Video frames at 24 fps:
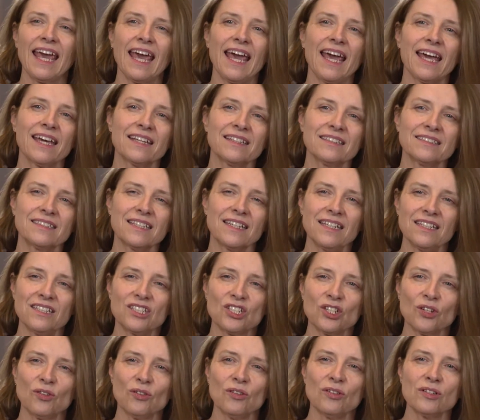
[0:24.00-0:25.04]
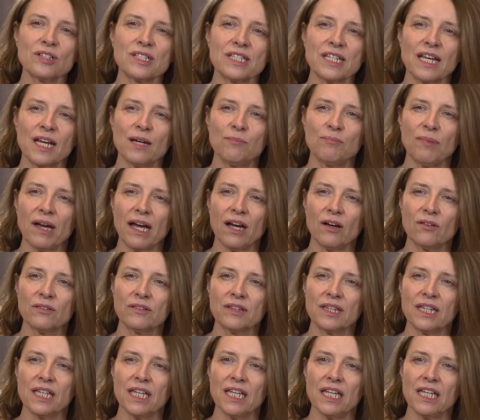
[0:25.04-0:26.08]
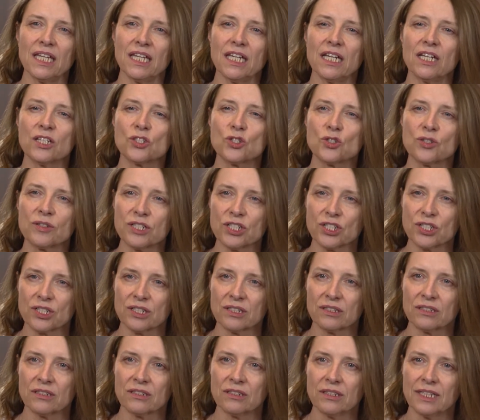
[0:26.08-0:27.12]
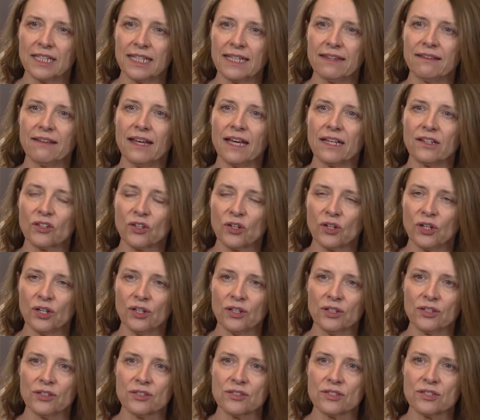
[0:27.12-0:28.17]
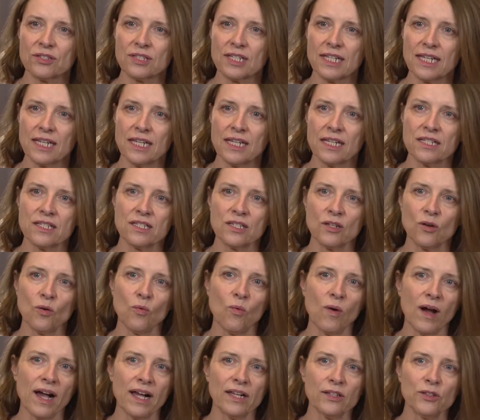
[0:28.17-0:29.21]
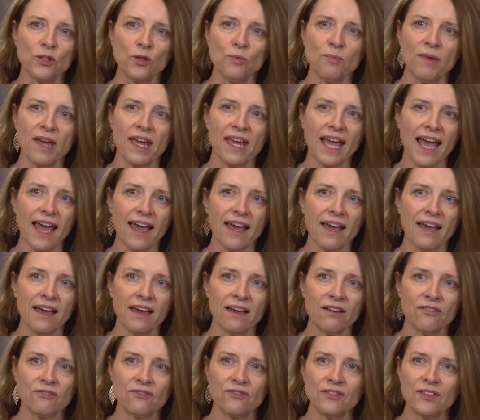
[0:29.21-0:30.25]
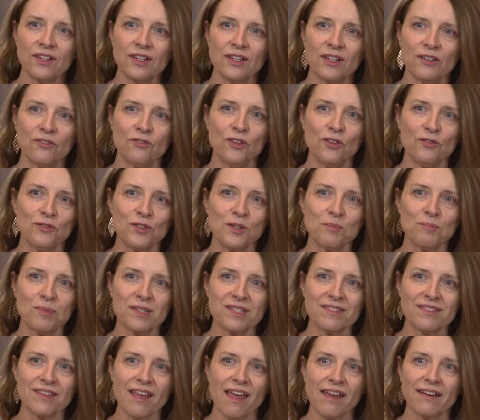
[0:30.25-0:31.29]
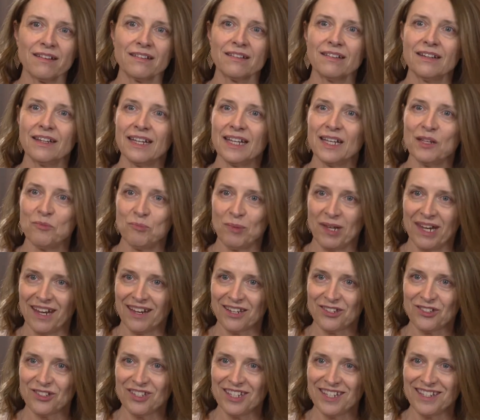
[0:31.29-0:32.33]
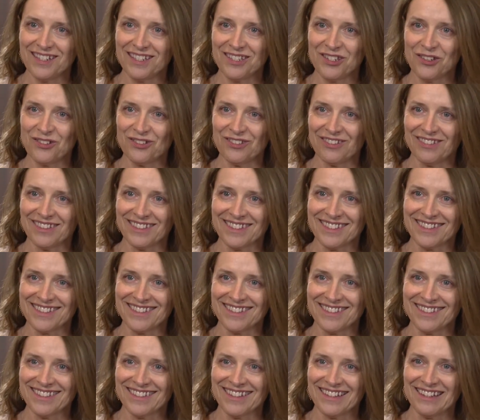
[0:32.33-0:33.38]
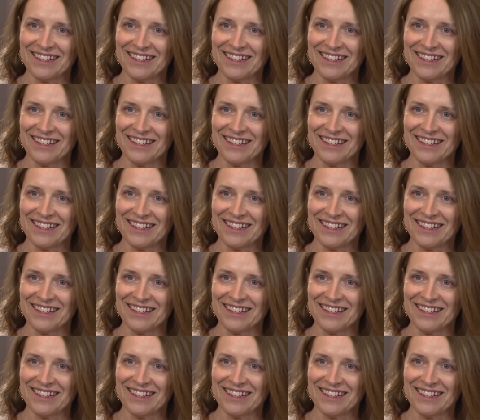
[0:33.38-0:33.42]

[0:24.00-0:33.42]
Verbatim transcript: And he talked about the attrition that occurs. So while you may have 50% PhD students,